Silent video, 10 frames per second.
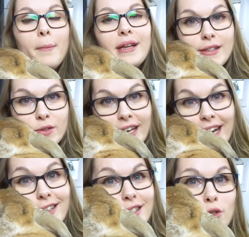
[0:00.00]
but that's
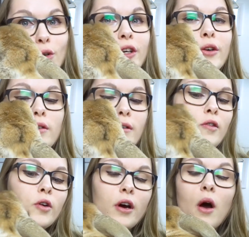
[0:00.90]
okay because he's so cute.
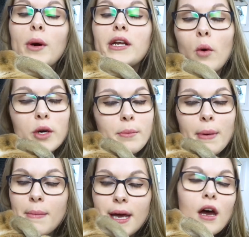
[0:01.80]
Look, what a, what a
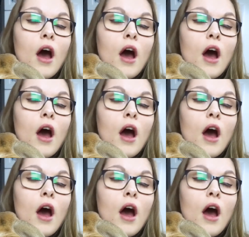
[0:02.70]
baby.